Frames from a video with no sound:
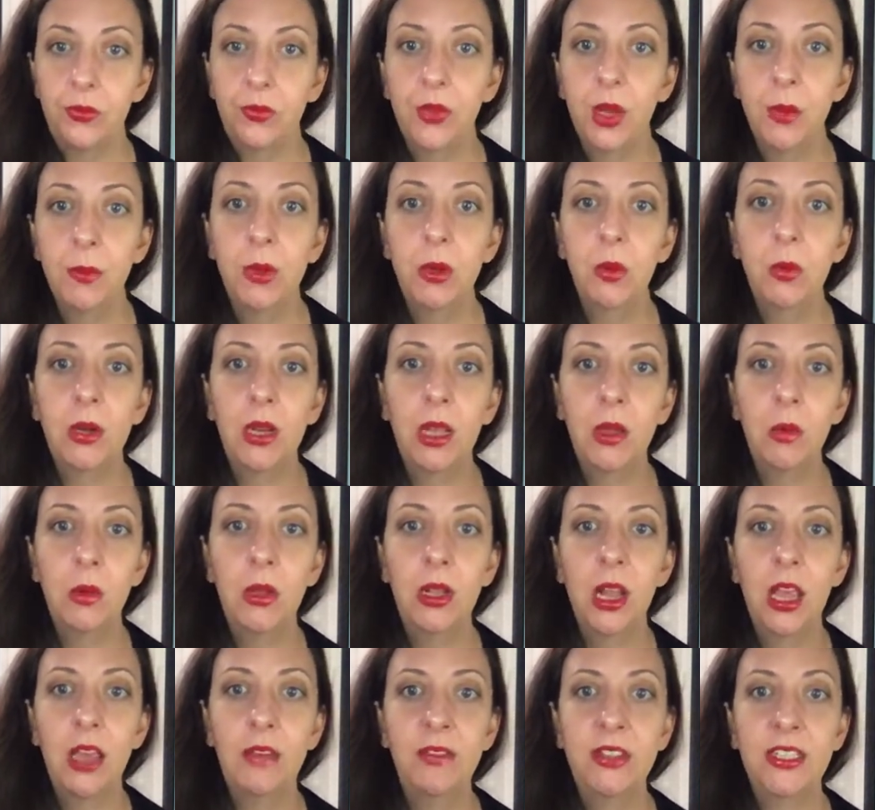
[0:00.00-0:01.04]
But what I would
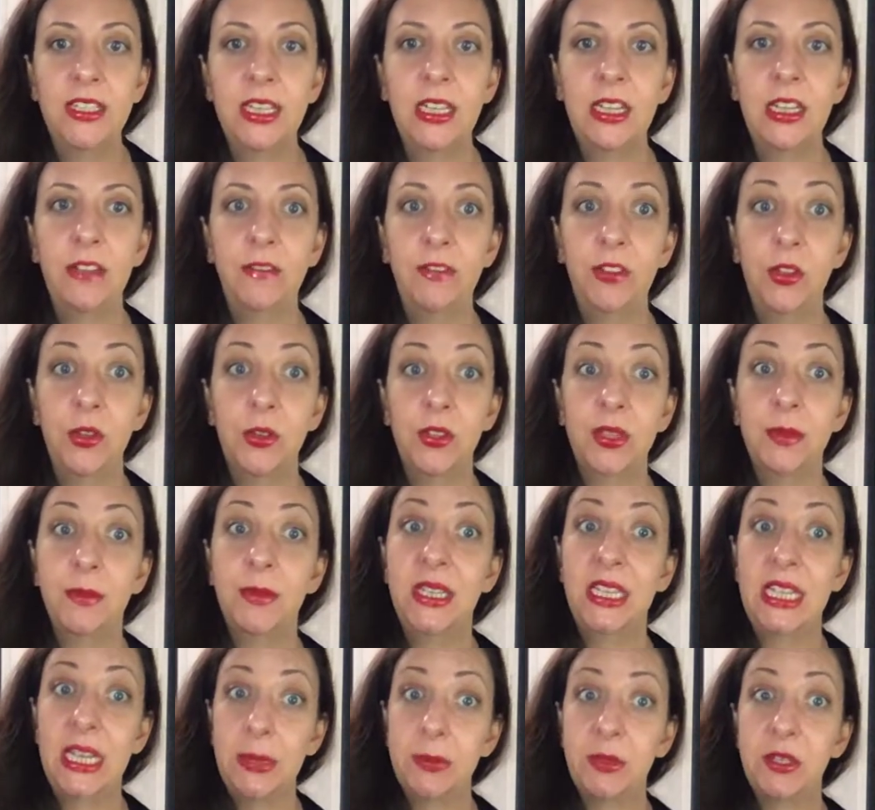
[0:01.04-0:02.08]
love is to give you some
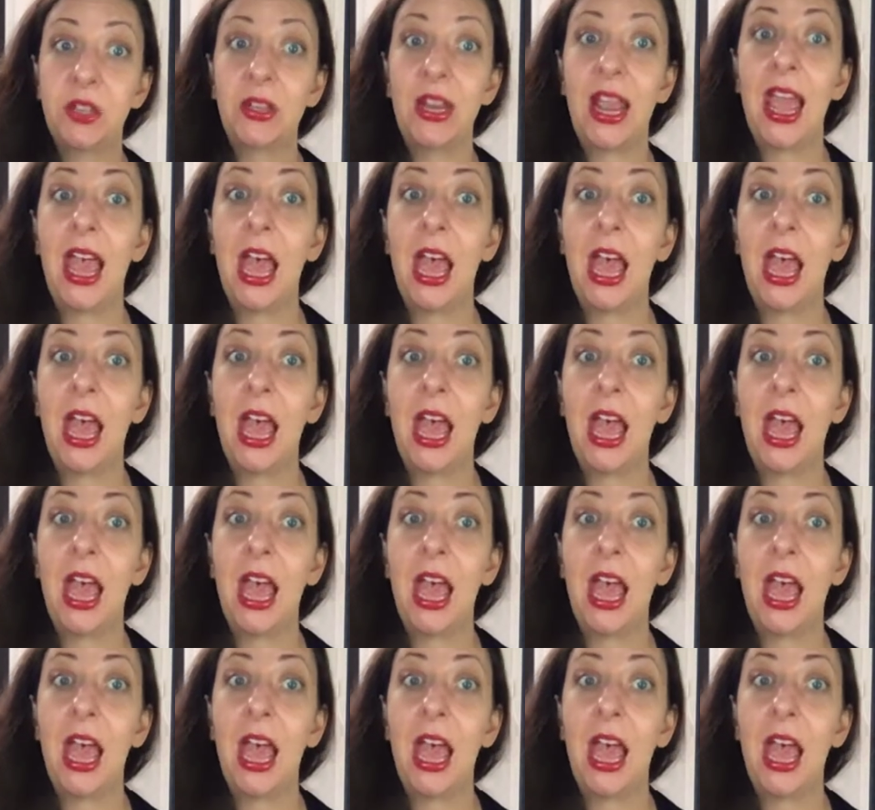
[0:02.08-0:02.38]
tips on